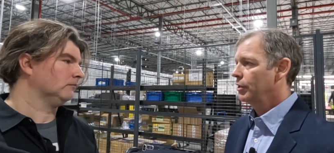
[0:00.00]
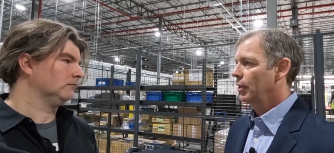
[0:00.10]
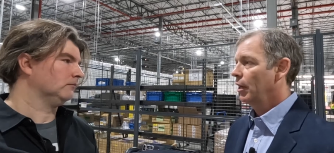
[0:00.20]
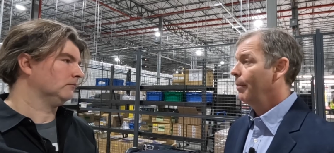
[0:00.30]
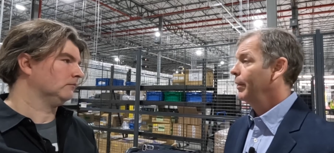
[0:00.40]
Speaker 1: in
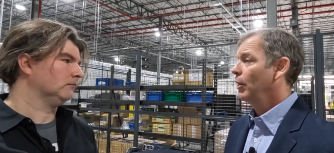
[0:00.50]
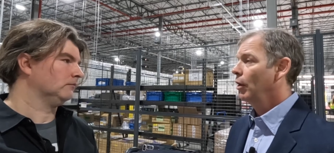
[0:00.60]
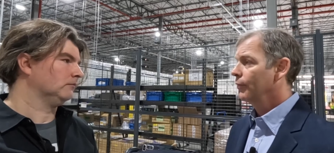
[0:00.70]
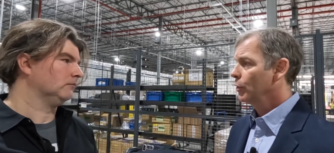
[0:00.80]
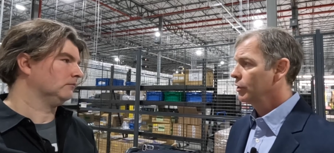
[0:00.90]
a company
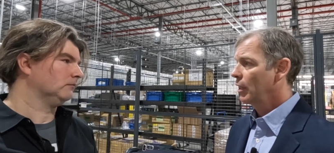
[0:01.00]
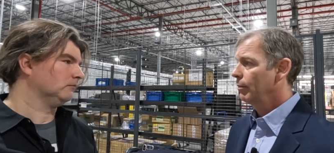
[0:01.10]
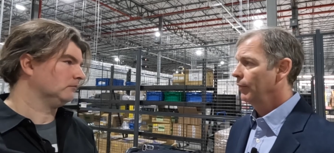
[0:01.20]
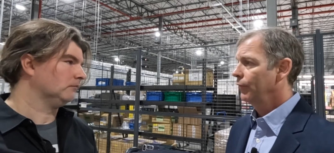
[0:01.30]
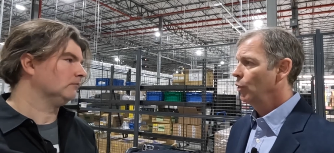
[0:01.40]
called
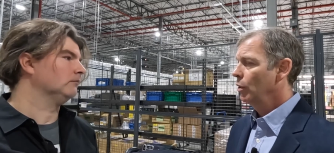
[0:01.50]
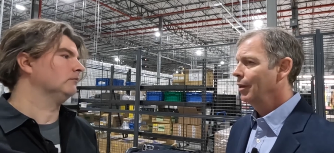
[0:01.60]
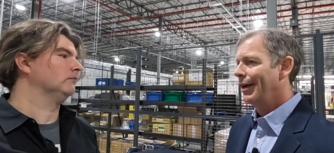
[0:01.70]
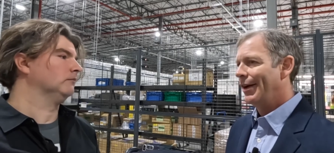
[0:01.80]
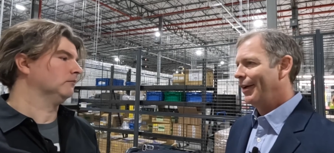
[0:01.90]
FirstElement Fuel.
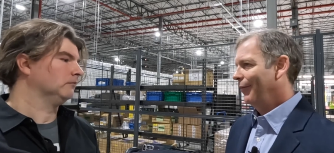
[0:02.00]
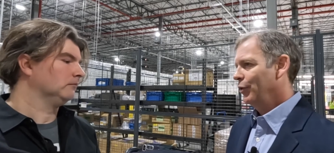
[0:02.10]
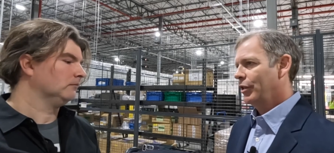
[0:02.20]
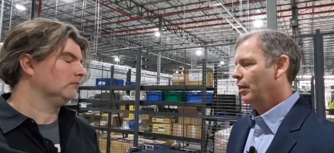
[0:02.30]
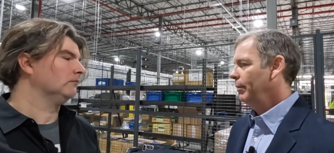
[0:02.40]

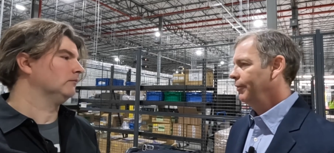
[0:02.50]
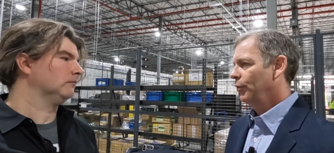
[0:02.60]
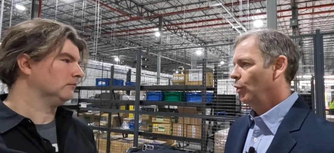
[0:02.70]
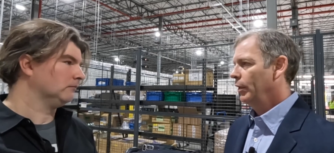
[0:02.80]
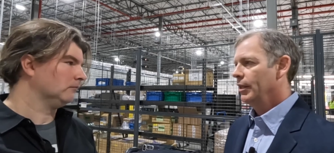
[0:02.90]
FirstElement
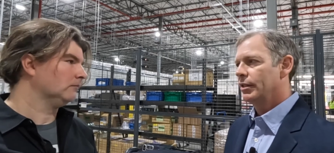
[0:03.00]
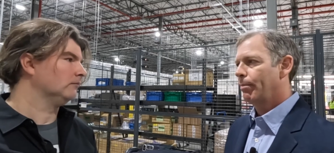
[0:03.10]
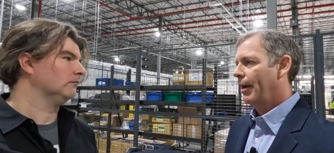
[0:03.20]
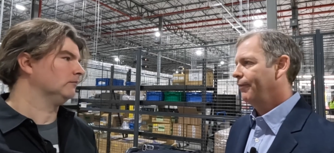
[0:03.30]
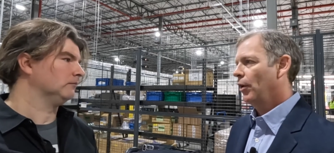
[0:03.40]
Fuel is
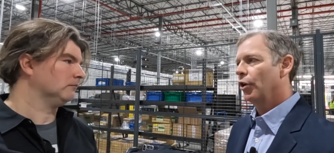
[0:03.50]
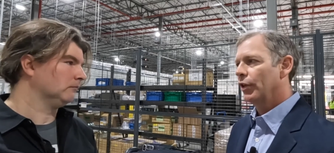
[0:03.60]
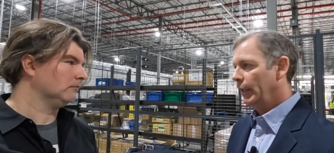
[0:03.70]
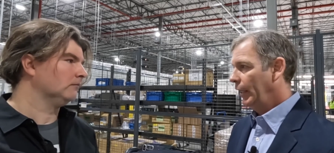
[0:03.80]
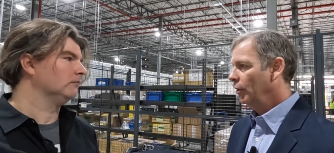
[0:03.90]
by far
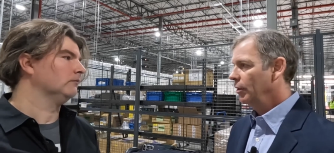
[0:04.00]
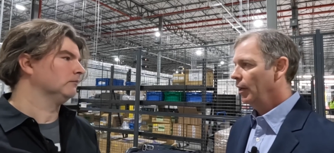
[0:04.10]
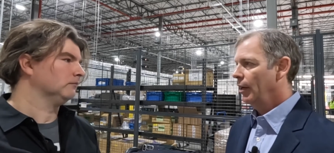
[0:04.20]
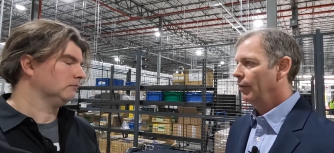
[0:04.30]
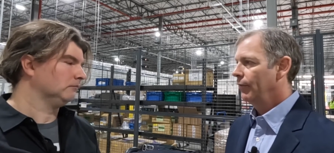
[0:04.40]
the leader
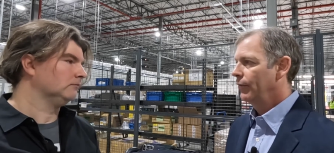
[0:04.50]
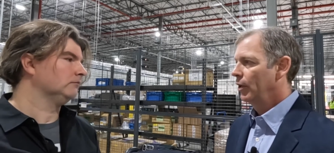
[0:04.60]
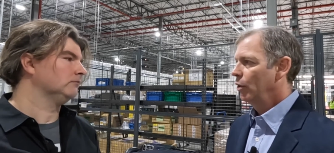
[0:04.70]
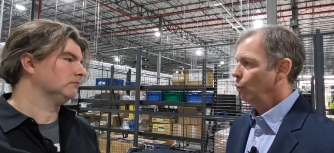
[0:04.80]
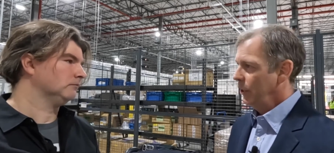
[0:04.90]
of
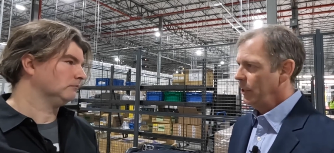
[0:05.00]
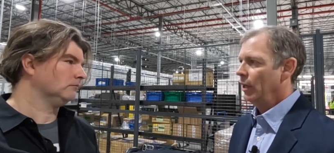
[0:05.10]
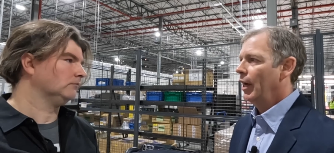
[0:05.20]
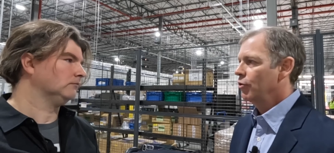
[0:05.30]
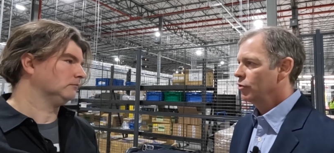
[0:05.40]

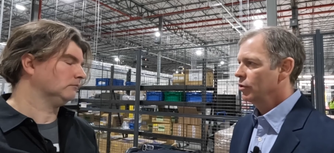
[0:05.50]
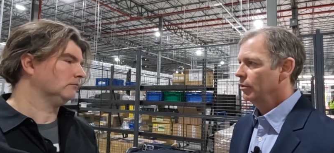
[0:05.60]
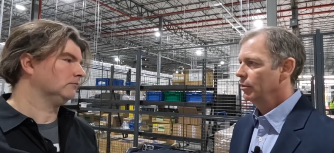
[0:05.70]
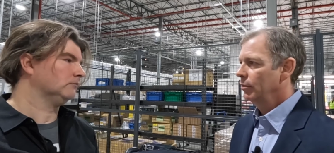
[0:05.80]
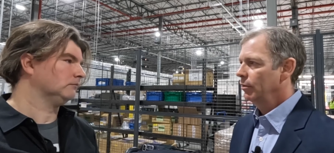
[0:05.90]
retail
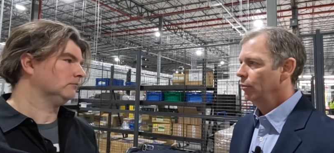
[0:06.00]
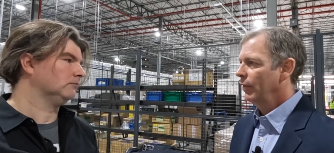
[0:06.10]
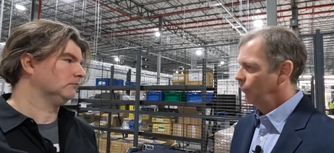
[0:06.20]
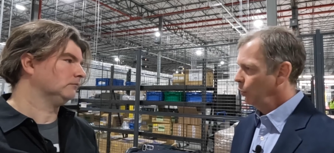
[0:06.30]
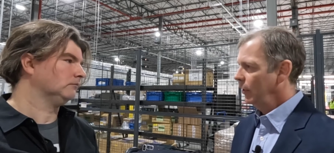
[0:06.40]
hydrogen
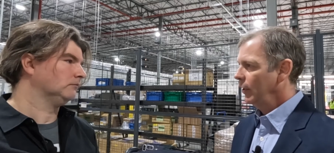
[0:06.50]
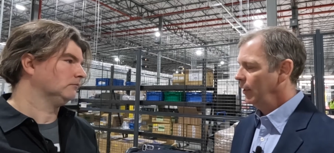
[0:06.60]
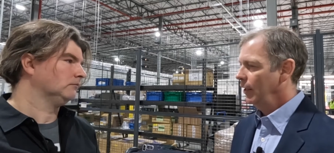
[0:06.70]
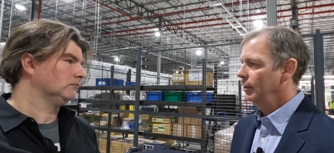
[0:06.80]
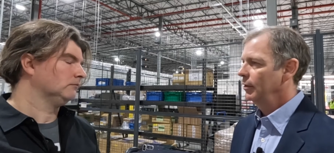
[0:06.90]
refueling
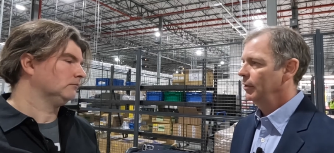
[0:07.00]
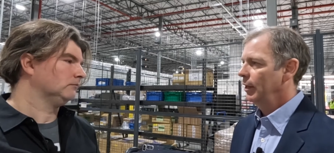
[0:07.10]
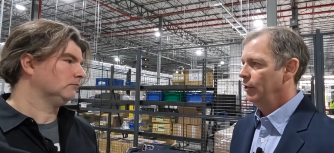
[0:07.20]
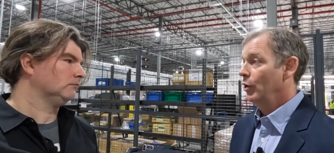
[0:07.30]
in, in the